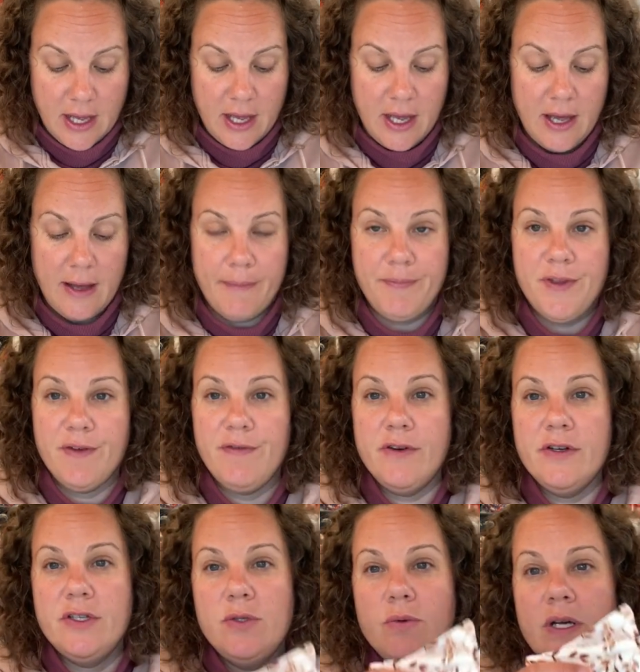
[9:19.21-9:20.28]
The
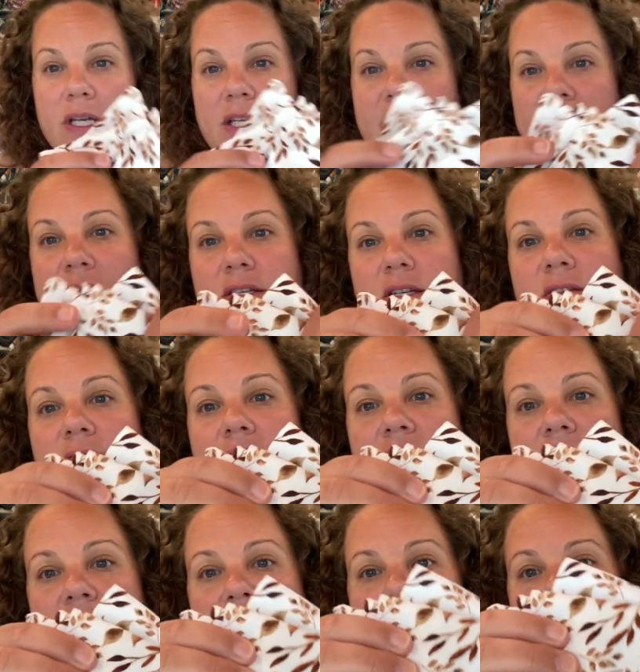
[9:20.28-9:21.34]
first one is sort of
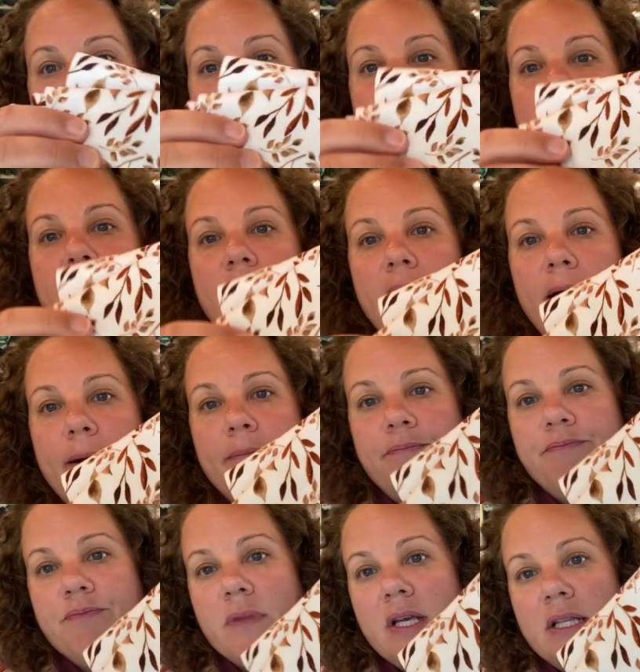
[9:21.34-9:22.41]
this
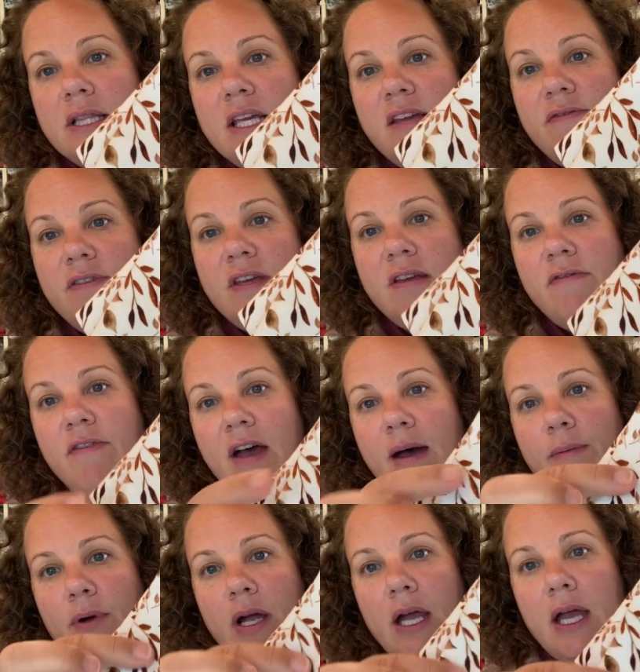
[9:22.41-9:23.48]
leafy
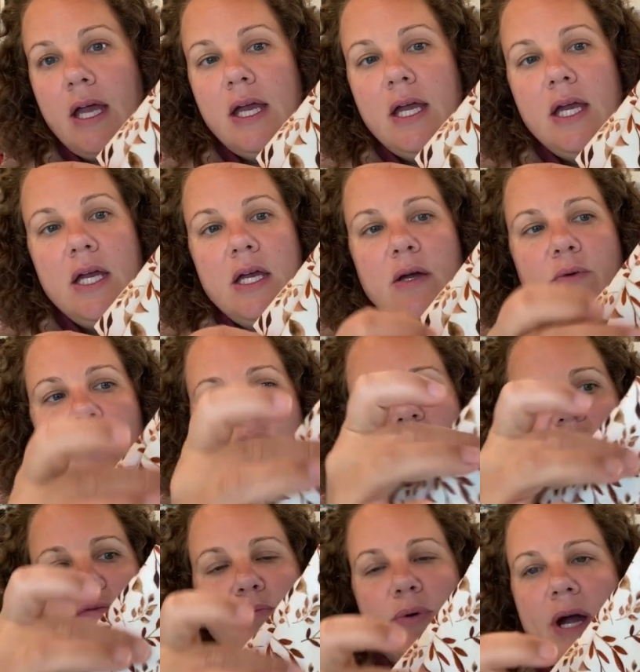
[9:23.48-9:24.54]
fabric with
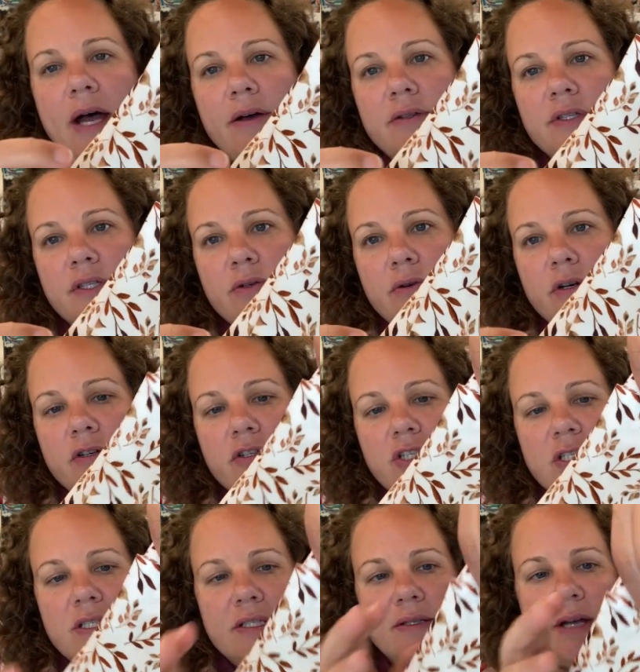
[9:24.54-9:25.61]
sort of browns and
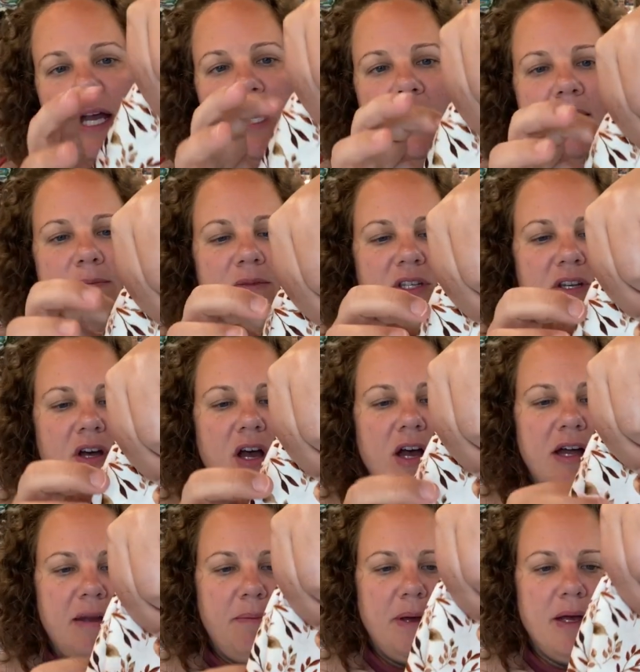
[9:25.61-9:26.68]
oranges. I hemmed and
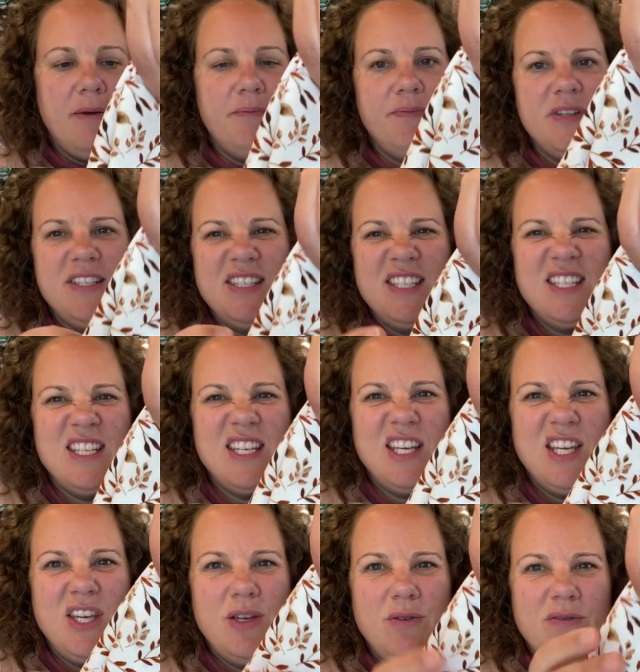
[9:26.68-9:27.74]
hawed about, is this a
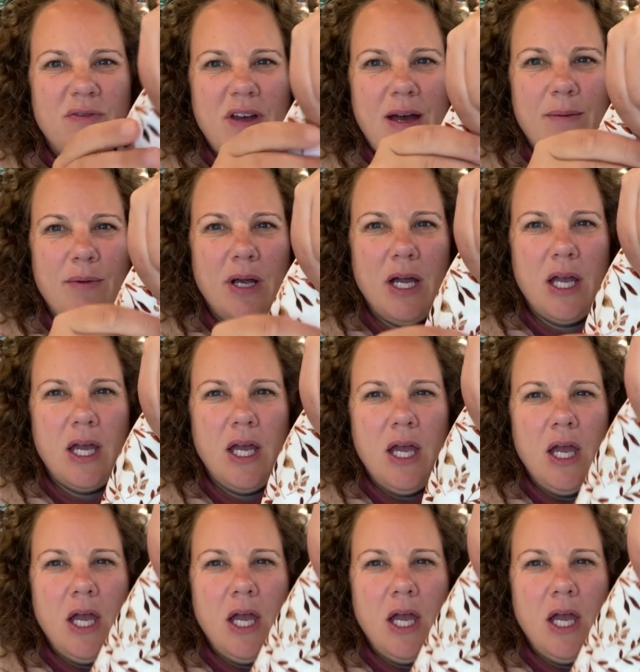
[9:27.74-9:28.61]
cute fabric?